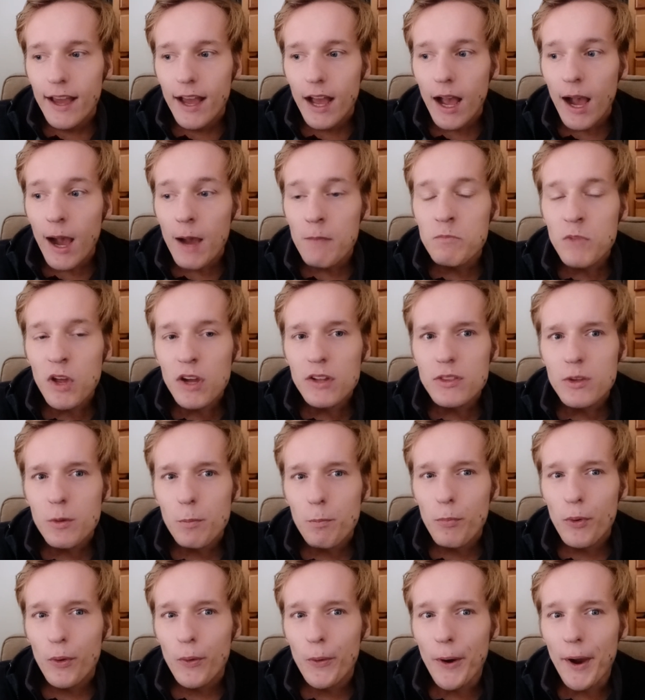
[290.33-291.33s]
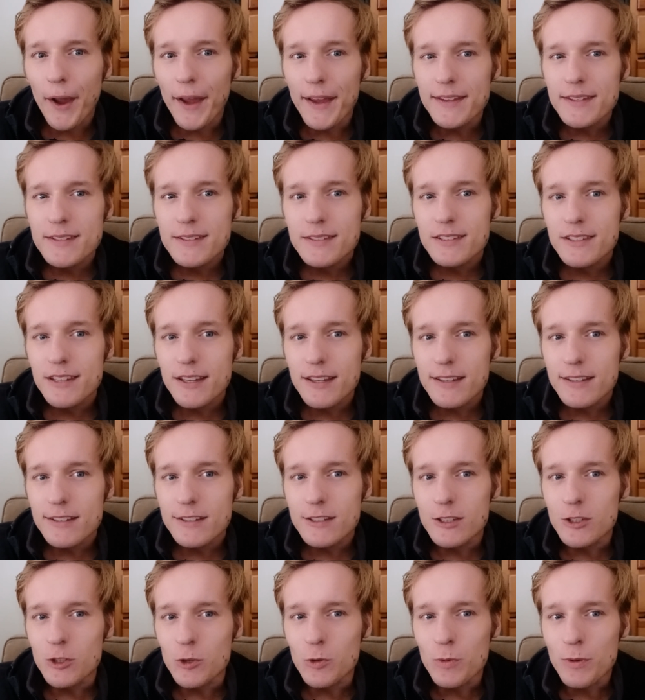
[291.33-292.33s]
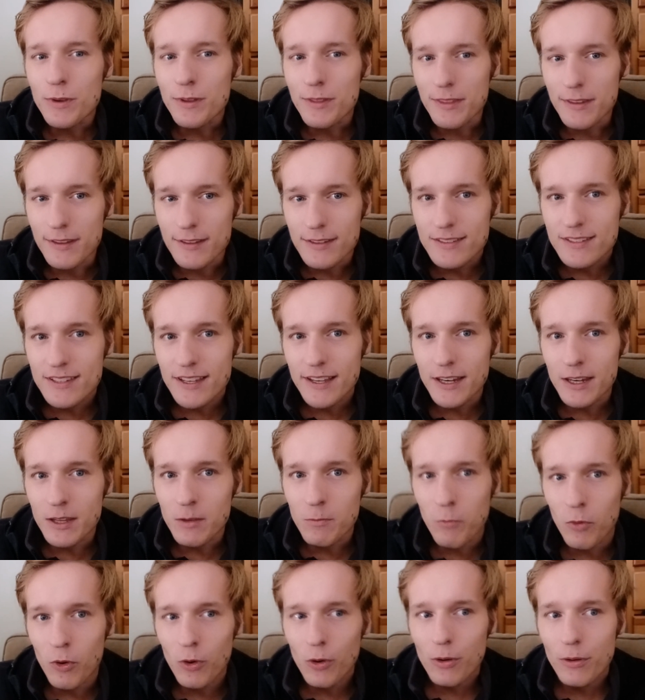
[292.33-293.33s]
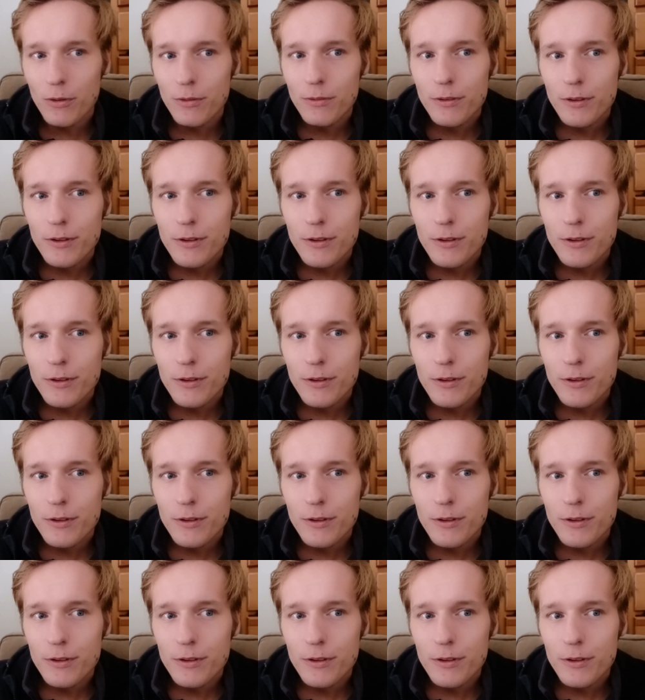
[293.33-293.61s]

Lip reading: I'm not depressed doing this anymore.